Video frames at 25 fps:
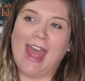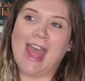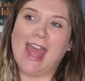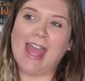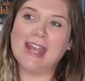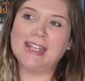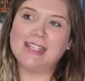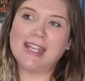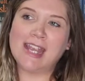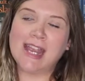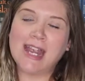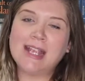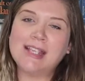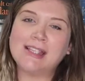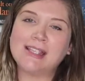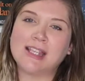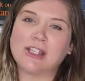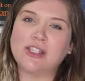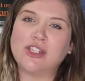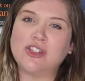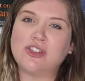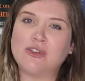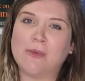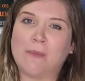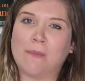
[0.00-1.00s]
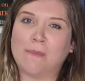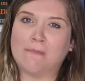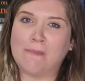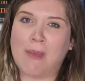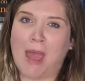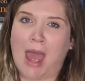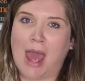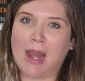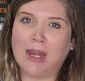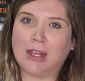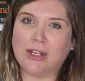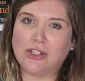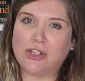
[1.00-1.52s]
It takes such a
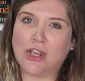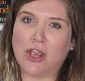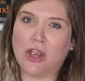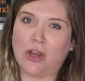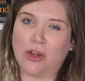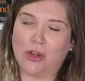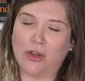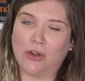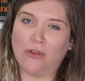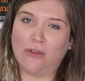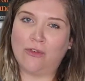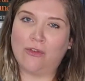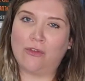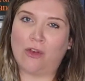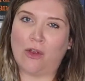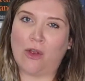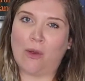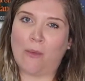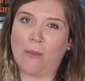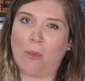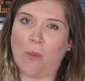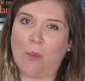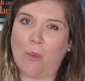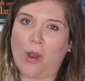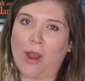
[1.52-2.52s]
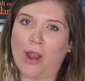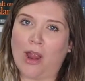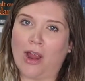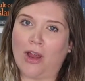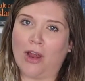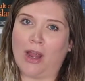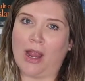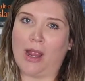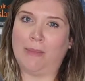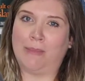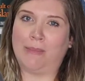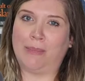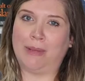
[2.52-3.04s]
dramatic turn from
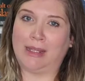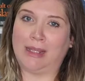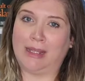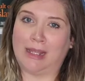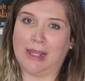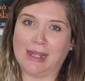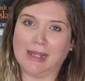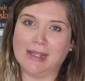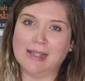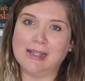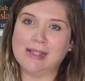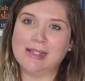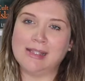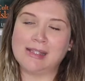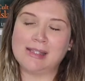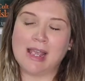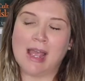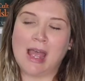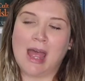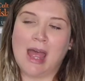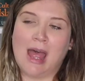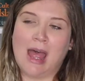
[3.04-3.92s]
where it begins.